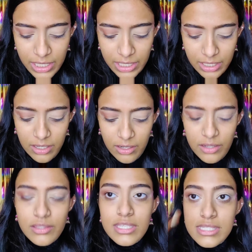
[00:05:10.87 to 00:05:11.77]
take it
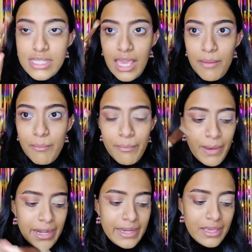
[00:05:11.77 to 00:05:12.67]
on the same
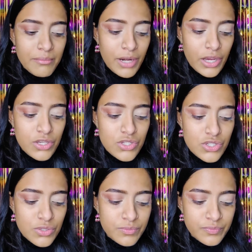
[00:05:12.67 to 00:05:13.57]
blending
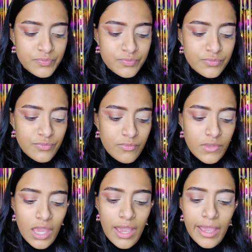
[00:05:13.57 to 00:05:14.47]
brush
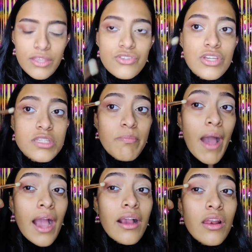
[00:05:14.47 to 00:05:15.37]
and just
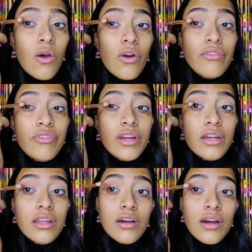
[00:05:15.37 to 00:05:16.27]
pack a lot of
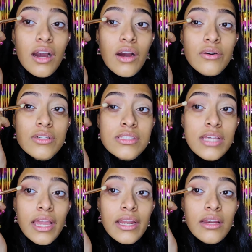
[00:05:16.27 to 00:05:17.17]
it
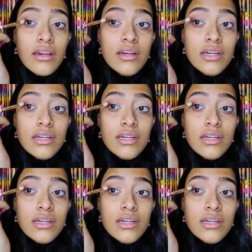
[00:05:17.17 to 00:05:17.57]
outside